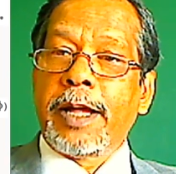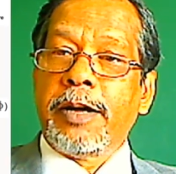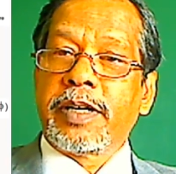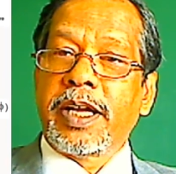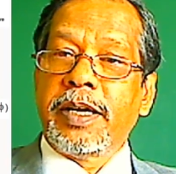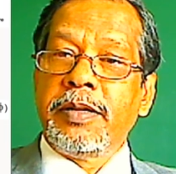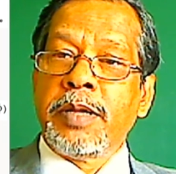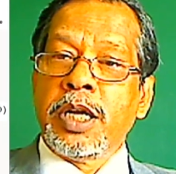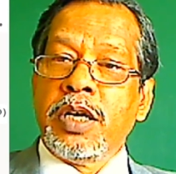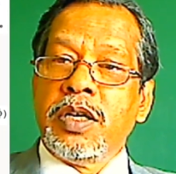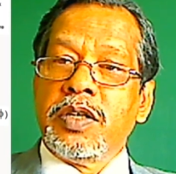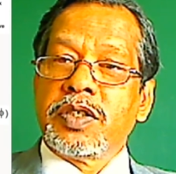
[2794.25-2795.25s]
Okay,
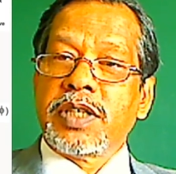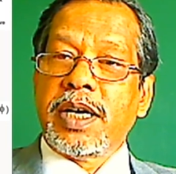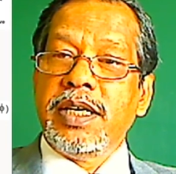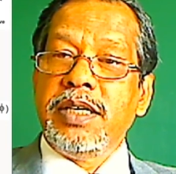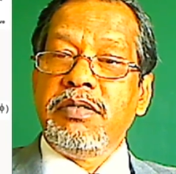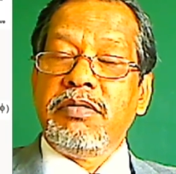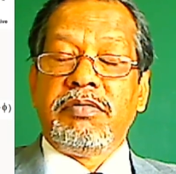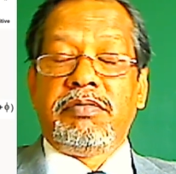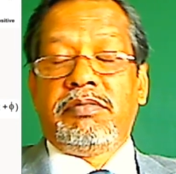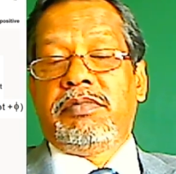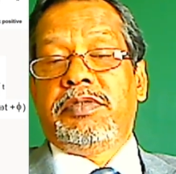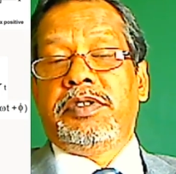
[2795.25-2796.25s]
sine
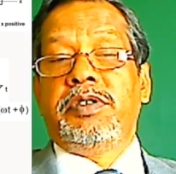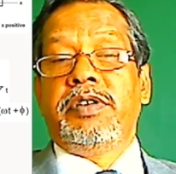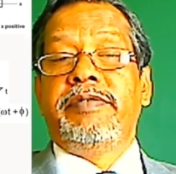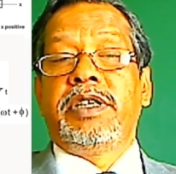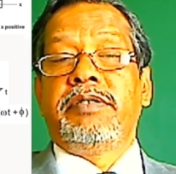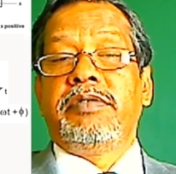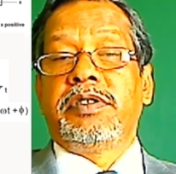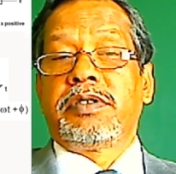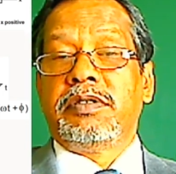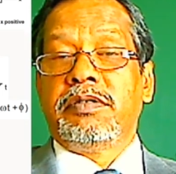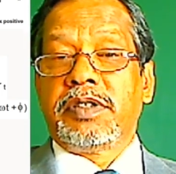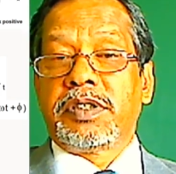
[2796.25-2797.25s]
derivative is
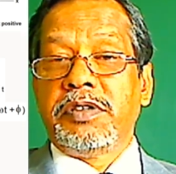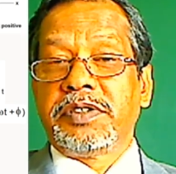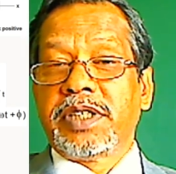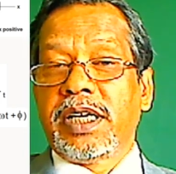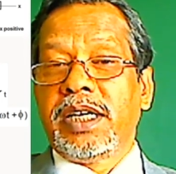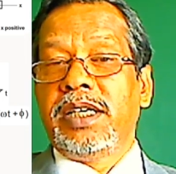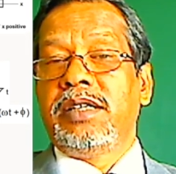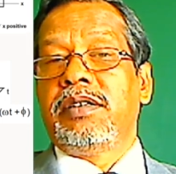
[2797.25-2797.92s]
going to be a cosine,